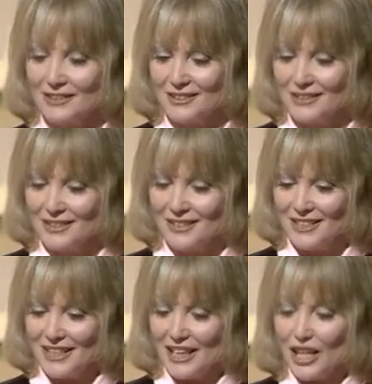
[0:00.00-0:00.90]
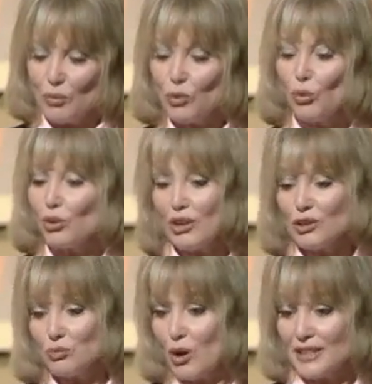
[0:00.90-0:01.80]
Uh-huh. Well, all
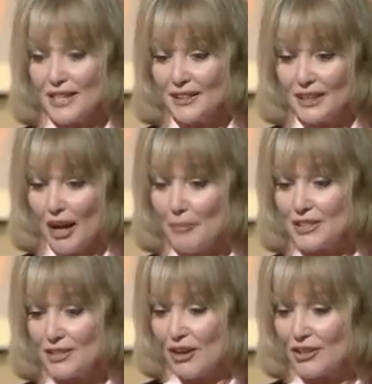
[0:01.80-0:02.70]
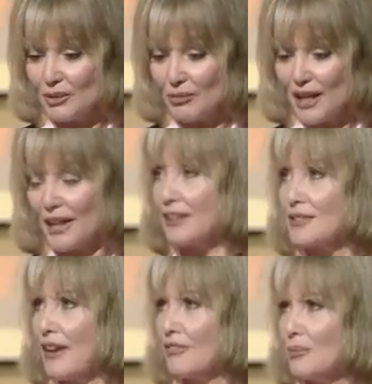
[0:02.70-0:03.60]
those words, starting with X,
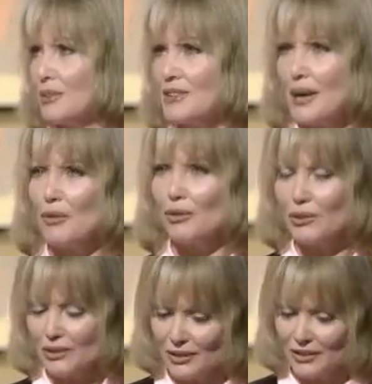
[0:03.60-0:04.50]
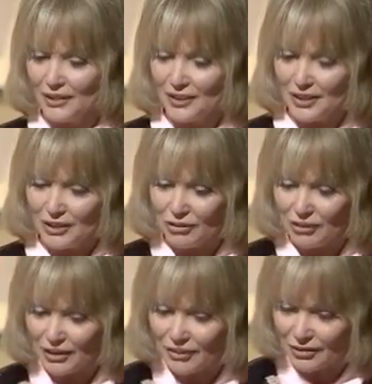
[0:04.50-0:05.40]
have to be some old
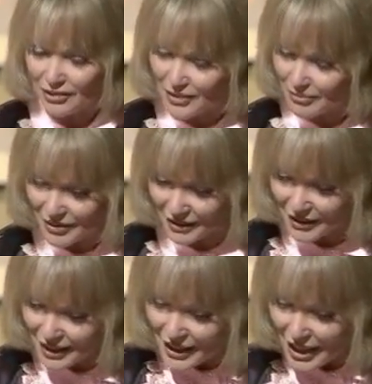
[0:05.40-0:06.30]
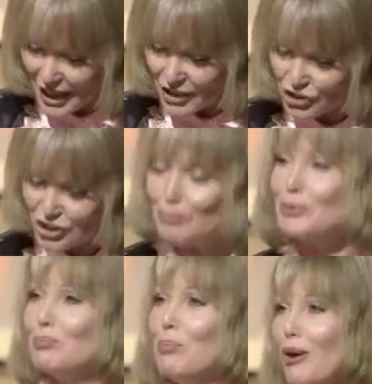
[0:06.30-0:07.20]
Greek or something. A ship's
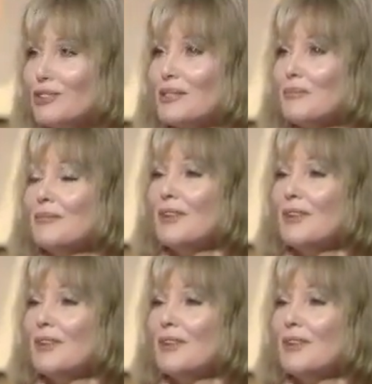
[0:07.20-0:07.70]
bottom,